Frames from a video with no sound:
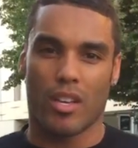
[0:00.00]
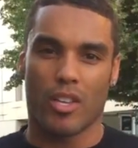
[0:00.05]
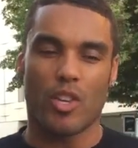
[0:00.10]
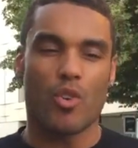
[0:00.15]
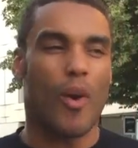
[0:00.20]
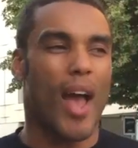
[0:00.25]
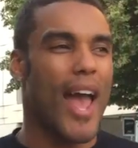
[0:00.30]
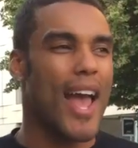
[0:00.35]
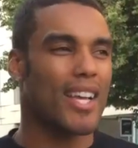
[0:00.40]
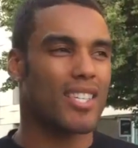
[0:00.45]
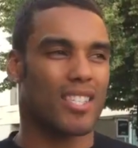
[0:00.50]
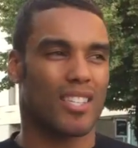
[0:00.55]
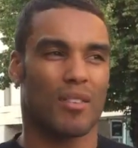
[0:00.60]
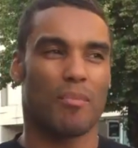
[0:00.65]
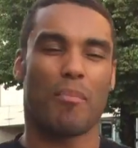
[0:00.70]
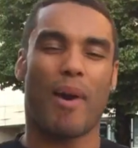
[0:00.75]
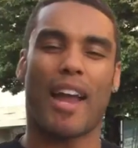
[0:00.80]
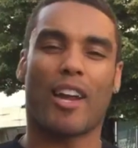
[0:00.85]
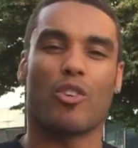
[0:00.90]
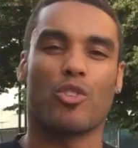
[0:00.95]
You ask
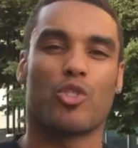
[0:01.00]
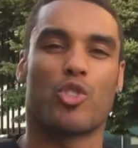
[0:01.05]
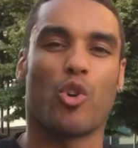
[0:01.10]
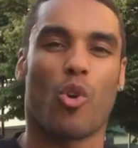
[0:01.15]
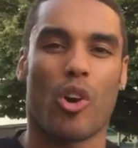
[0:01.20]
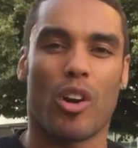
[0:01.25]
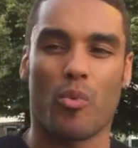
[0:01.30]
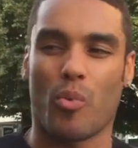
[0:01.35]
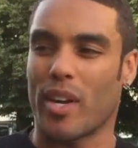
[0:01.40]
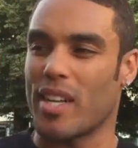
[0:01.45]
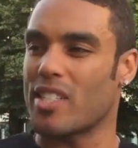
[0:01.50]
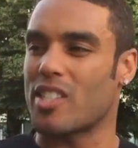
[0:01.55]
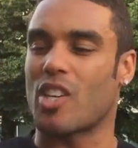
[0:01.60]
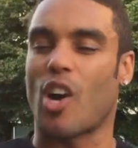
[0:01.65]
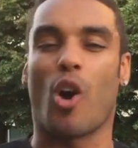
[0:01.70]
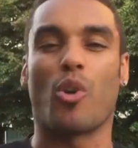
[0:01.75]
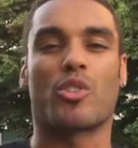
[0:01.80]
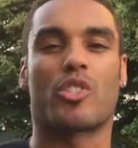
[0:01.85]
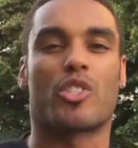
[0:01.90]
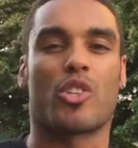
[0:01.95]
Michael Jordan what his
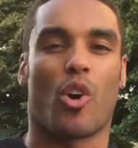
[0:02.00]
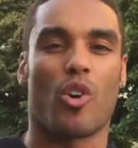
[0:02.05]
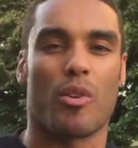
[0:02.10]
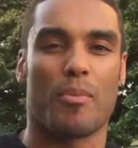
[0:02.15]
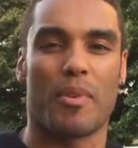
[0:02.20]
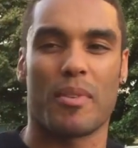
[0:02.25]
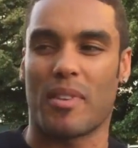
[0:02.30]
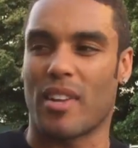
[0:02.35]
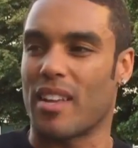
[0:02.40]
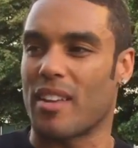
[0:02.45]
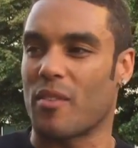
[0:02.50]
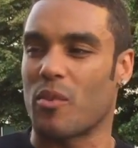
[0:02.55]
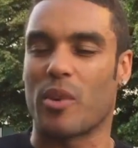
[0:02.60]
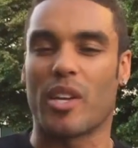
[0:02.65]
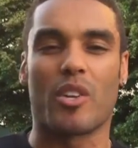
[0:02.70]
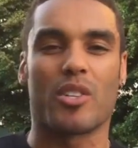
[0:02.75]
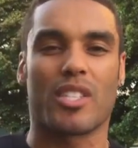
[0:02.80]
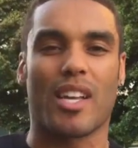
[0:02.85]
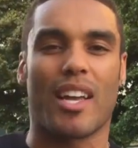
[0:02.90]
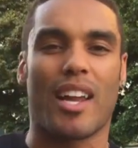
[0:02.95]
coach told him when
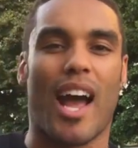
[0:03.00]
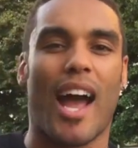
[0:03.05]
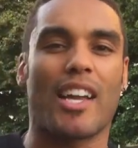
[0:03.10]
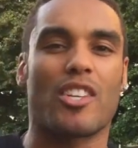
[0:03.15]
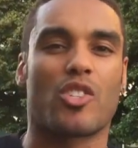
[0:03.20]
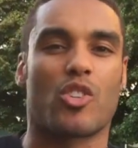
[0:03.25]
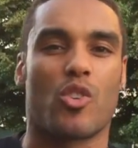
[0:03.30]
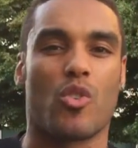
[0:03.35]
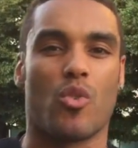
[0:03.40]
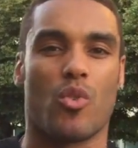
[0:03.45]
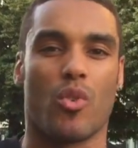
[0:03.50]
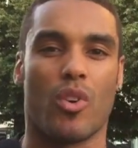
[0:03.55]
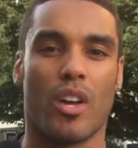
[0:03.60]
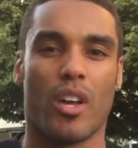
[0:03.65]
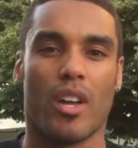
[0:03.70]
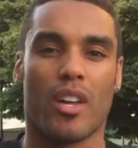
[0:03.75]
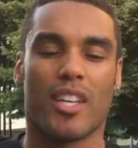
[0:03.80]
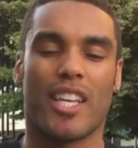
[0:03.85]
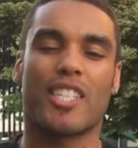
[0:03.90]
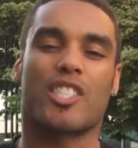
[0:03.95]
he was in high school.
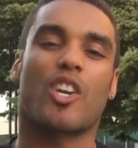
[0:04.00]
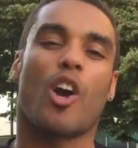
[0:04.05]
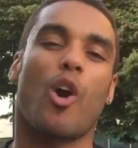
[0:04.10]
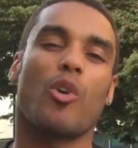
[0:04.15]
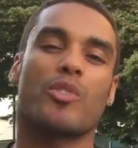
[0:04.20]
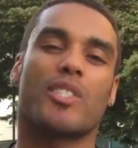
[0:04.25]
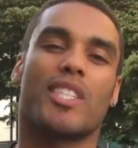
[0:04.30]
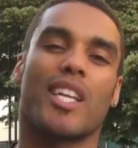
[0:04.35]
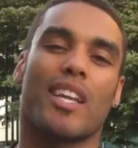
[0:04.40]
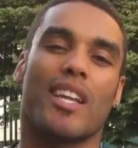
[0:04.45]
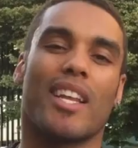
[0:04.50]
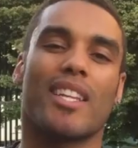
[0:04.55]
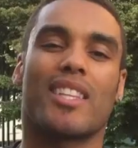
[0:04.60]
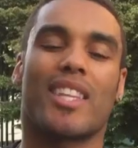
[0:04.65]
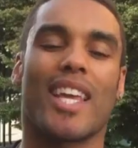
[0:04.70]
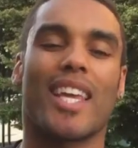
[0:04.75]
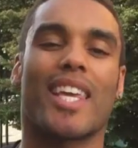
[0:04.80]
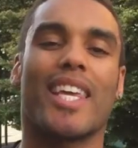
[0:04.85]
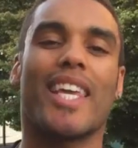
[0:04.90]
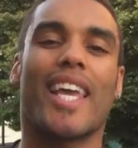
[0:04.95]
His coach didn't
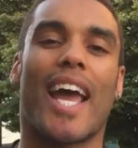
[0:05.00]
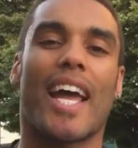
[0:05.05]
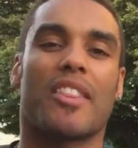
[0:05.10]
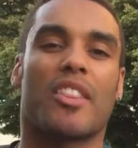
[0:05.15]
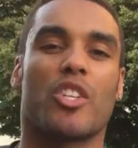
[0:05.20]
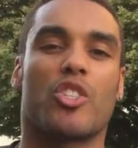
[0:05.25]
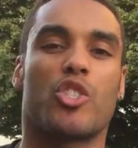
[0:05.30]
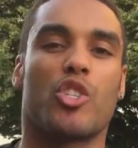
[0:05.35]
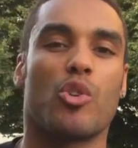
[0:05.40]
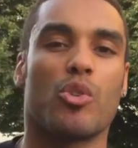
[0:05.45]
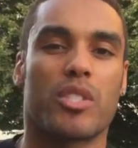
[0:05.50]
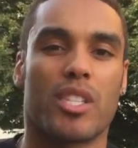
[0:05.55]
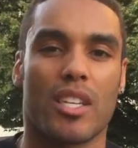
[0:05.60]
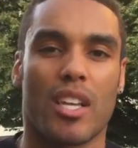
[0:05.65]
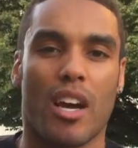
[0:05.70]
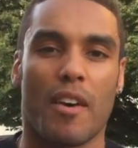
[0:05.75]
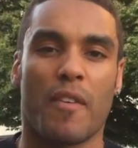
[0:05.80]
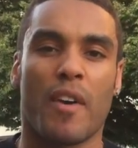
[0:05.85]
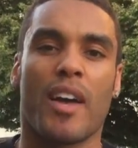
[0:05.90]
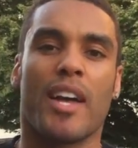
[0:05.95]
think he had the juice
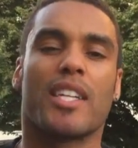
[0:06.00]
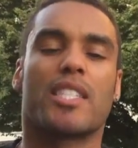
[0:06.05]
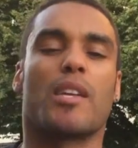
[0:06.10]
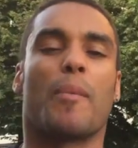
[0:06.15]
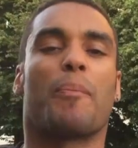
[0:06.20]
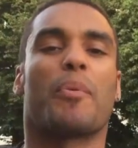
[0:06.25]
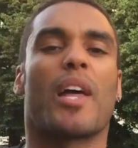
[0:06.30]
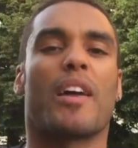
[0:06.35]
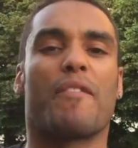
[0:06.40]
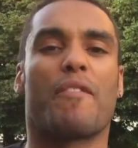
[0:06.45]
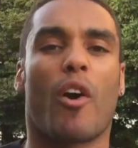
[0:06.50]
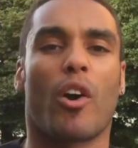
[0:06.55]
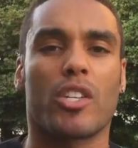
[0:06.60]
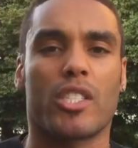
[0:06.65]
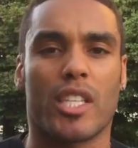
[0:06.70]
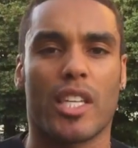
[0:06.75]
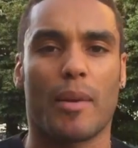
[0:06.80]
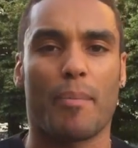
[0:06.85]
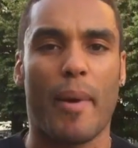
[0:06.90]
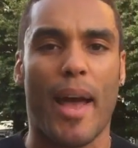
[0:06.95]
enough to play
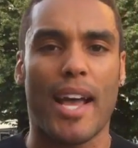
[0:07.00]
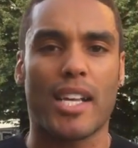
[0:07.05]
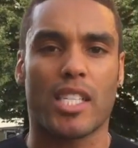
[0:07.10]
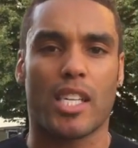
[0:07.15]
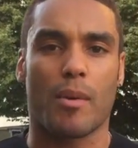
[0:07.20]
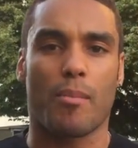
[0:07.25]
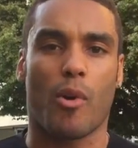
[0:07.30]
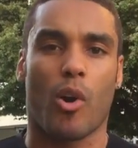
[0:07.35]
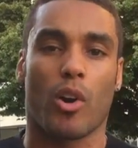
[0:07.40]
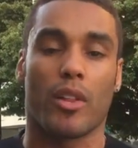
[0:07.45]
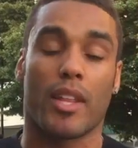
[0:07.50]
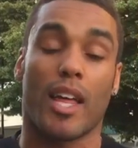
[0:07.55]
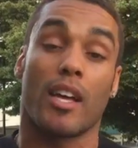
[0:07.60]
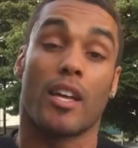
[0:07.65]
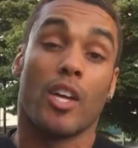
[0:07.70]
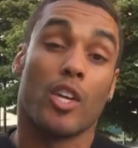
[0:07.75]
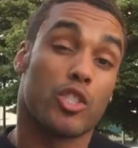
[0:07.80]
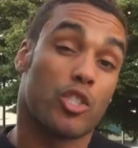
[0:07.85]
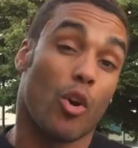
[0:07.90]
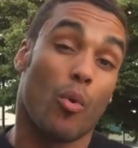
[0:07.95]
varsity basketball.
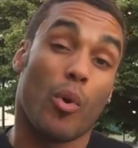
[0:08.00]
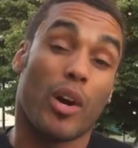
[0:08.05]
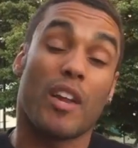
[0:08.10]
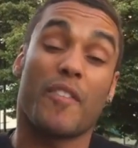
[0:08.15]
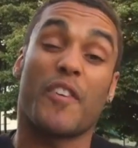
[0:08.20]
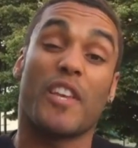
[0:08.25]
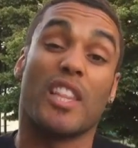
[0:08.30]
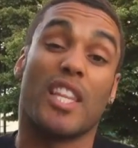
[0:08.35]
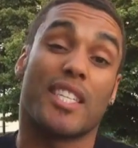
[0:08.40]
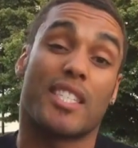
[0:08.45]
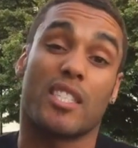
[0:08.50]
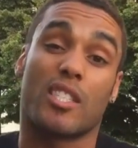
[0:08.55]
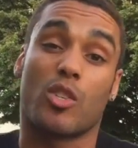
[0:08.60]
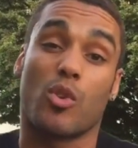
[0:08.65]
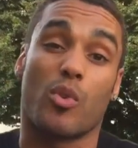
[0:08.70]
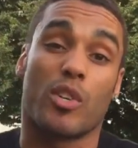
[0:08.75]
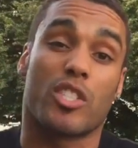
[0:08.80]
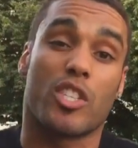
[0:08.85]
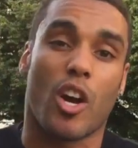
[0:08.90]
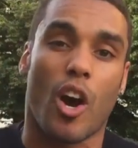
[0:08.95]
So what if he listened
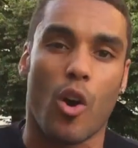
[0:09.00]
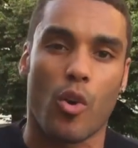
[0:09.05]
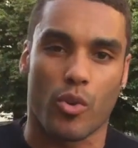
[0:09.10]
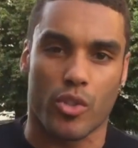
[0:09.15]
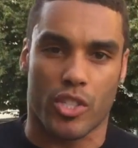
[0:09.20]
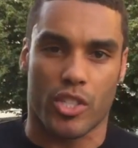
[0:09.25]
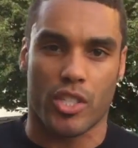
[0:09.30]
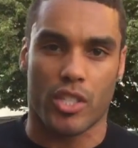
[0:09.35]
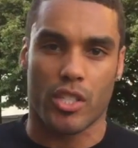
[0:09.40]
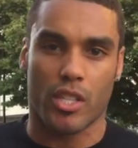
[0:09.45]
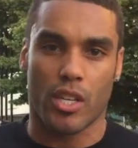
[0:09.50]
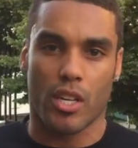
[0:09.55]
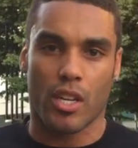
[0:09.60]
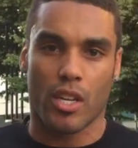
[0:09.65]
to his coach?